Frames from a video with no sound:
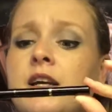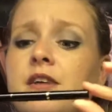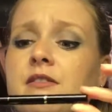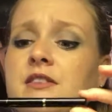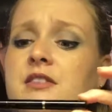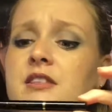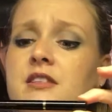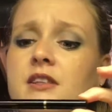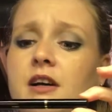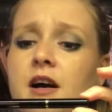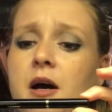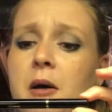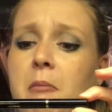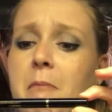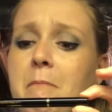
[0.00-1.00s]
This is
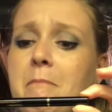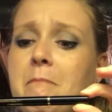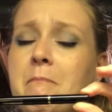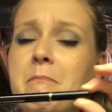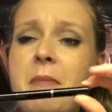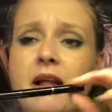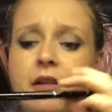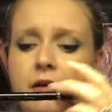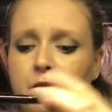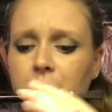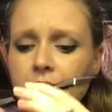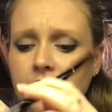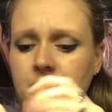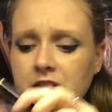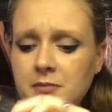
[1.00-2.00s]

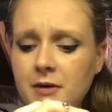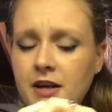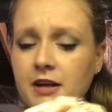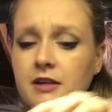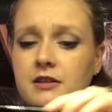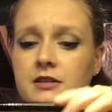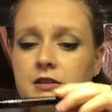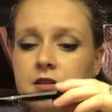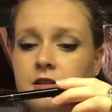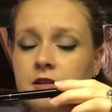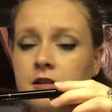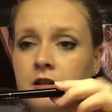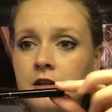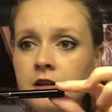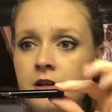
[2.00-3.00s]
Mellow Cosmetics,
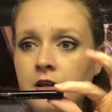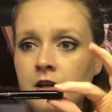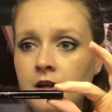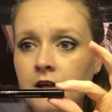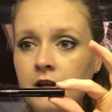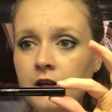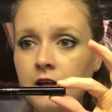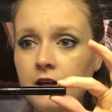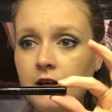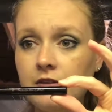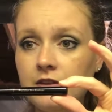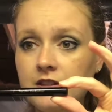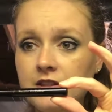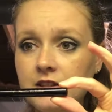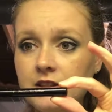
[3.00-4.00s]

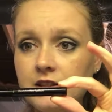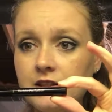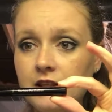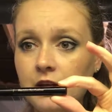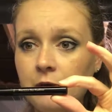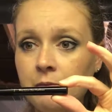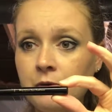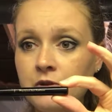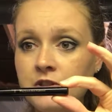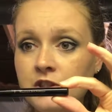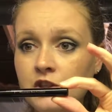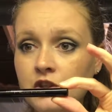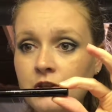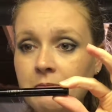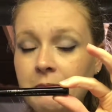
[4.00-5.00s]
and this is their
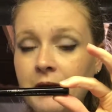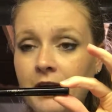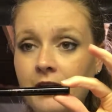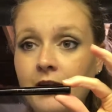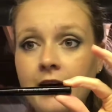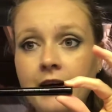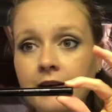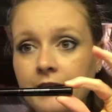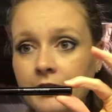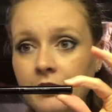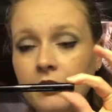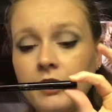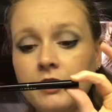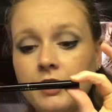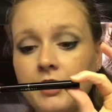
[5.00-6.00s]
Precision Pen Eyeliner in